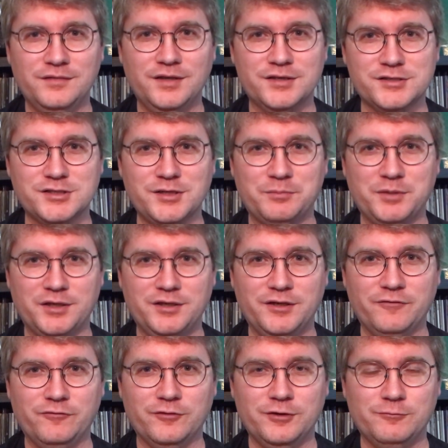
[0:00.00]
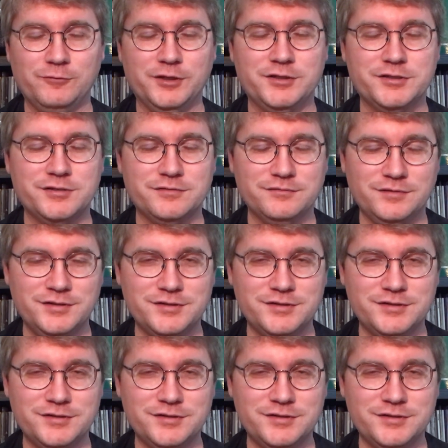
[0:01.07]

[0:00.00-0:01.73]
us something different, which